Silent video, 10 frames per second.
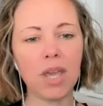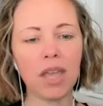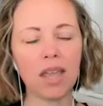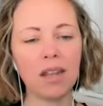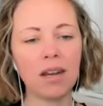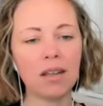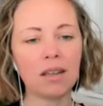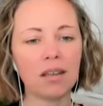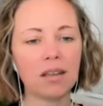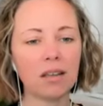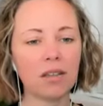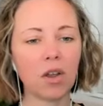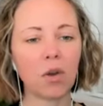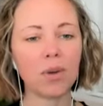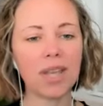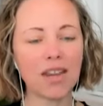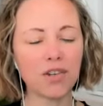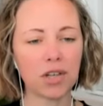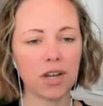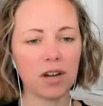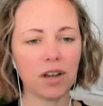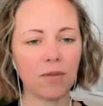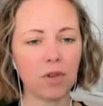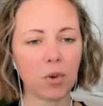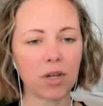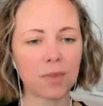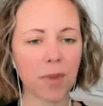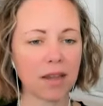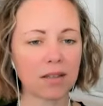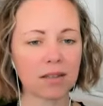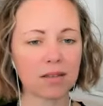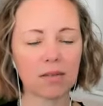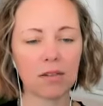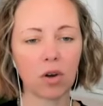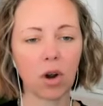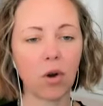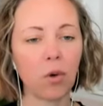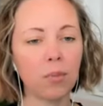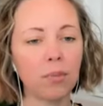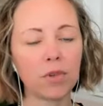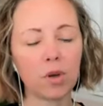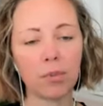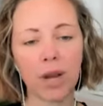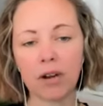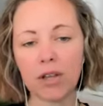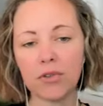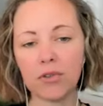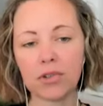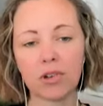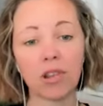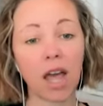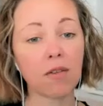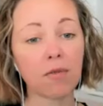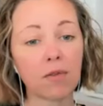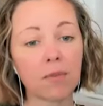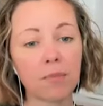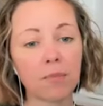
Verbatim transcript: be in the creation of your space, your home, your marriage, your life.